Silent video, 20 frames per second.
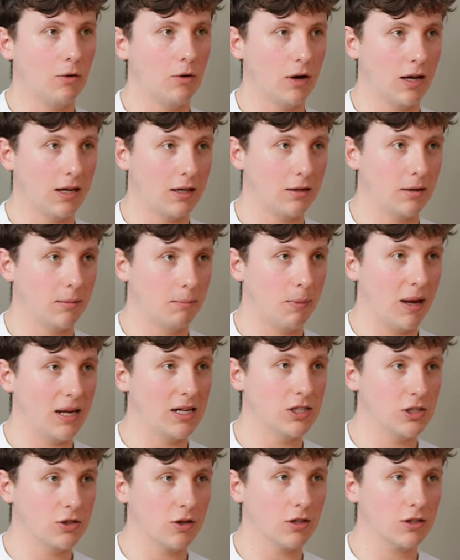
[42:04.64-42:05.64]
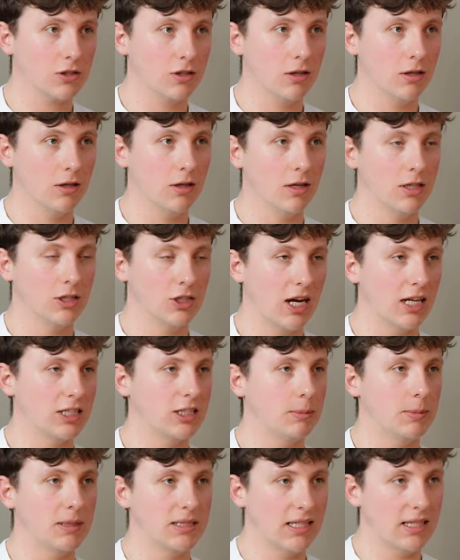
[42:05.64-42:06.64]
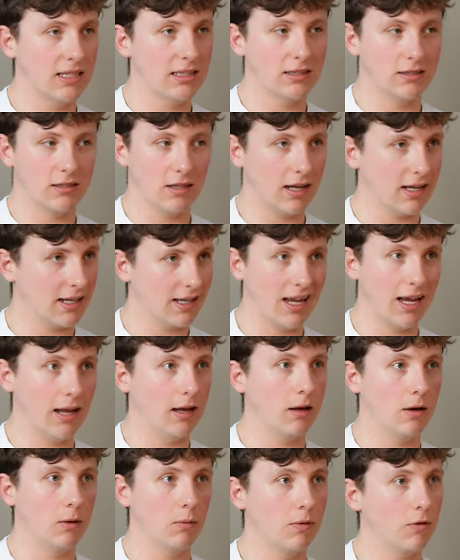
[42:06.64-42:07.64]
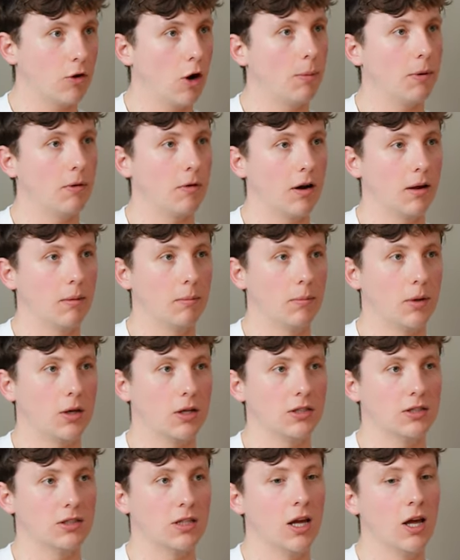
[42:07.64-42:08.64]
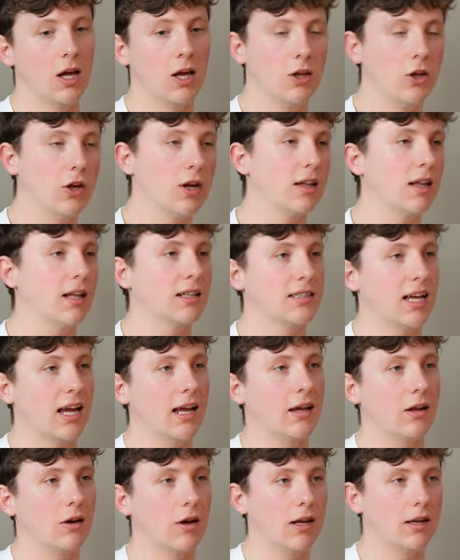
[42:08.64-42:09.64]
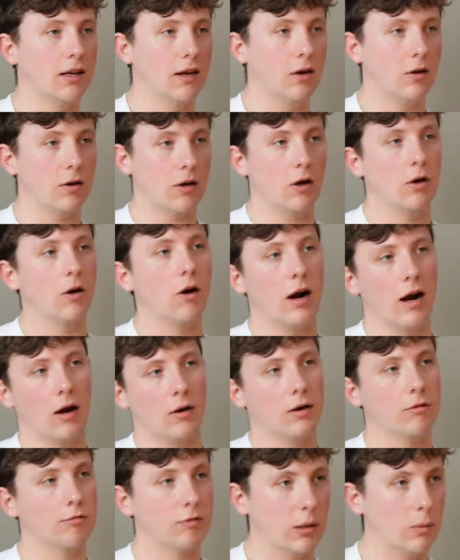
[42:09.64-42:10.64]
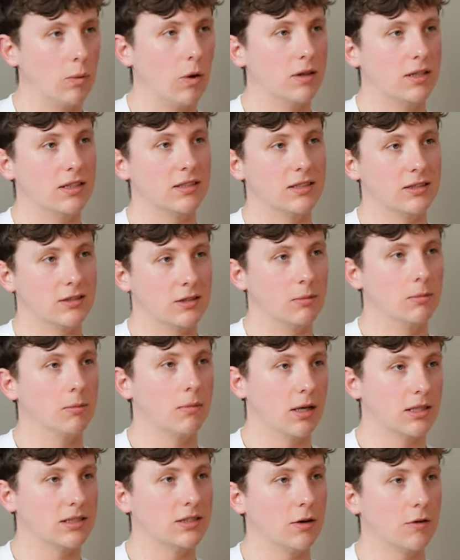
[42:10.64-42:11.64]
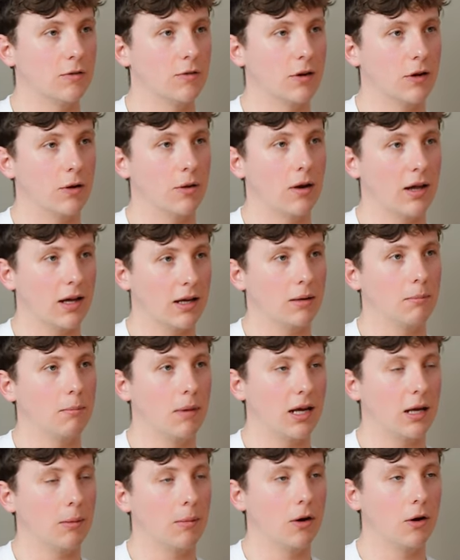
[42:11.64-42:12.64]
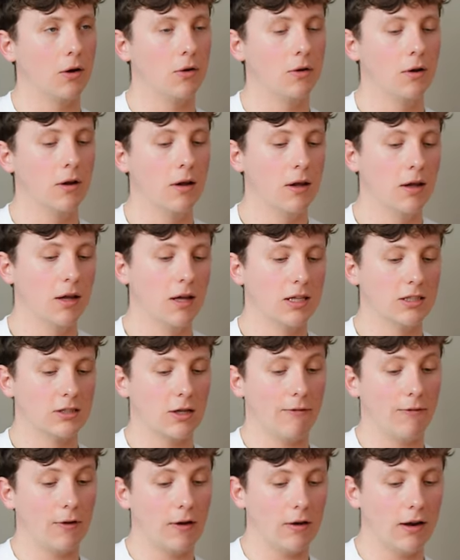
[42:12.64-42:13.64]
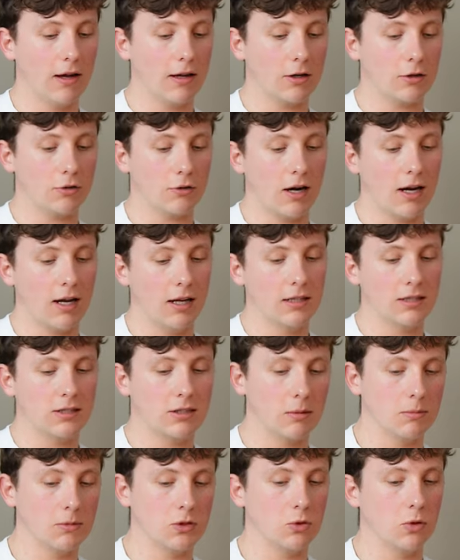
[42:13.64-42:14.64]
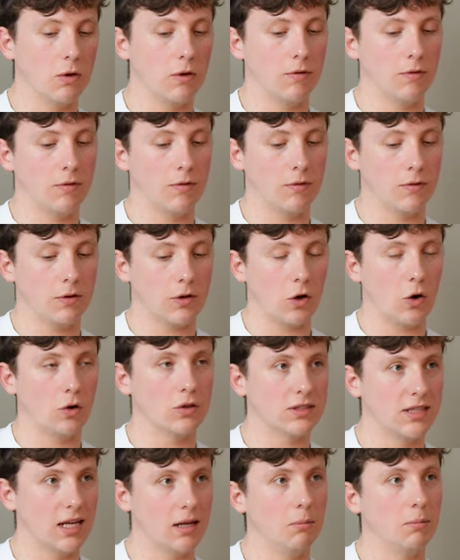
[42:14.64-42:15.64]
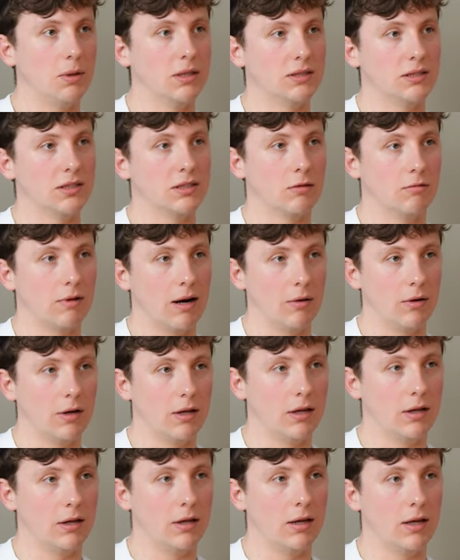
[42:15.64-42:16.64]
or like a base structure, ChatGPT is like king with copywriting because you can then take an idea and go, all right, I'm going to reword this into myself, you know, and like make it my own. So I think like creating some sort of content business around it